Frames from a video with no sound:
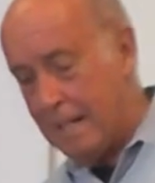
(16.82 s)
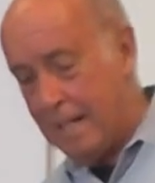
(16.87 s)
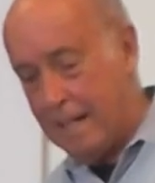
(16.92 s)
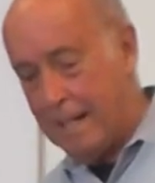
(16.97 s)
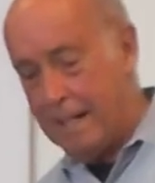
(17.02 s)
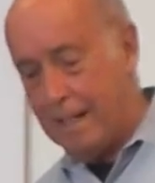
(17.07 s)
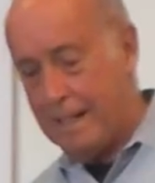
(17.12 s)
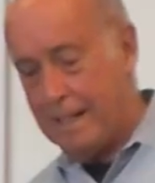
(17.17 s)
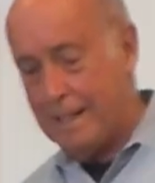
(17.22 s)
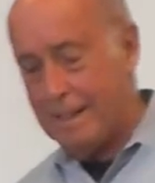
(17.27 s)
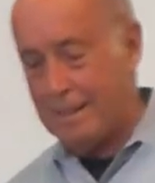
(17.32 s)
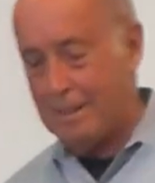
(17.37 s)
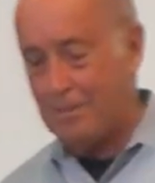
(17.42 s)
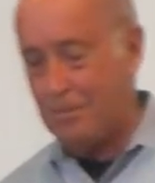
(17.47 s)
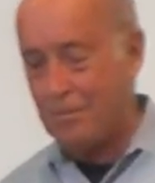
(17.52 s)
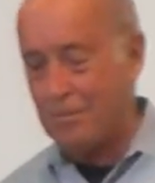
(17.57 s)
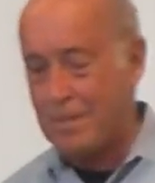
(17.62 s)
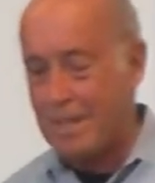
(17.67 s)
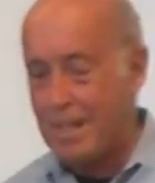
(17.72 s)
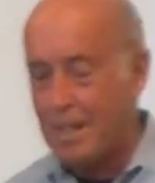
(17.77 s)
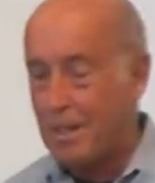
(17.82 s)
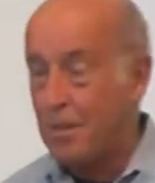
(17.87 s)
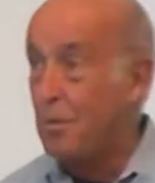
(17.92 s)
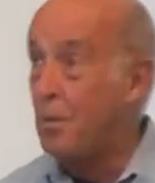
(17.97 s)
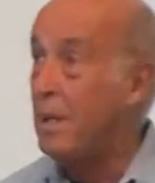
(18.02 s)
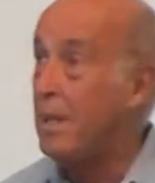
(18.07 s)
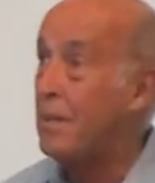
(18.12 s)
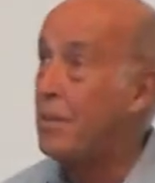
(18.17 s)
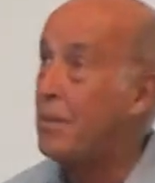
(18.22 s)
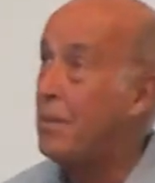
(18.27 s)
um,
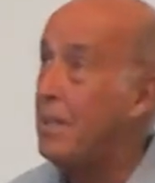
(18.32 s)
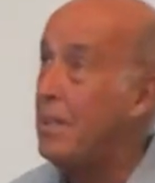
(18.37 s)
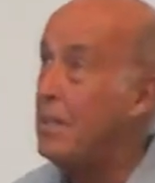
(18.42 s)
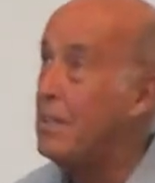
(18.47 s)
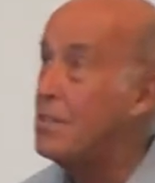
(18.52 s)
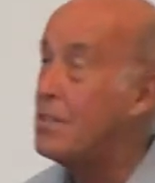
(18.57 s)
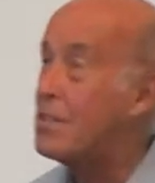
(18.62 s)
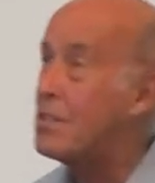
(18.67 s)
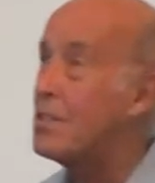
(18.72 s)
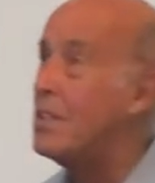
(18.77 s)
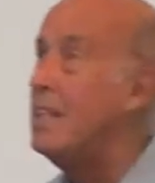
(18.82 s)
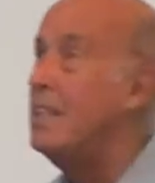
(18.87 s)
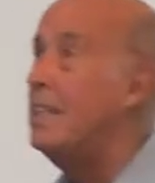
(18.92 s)
with his,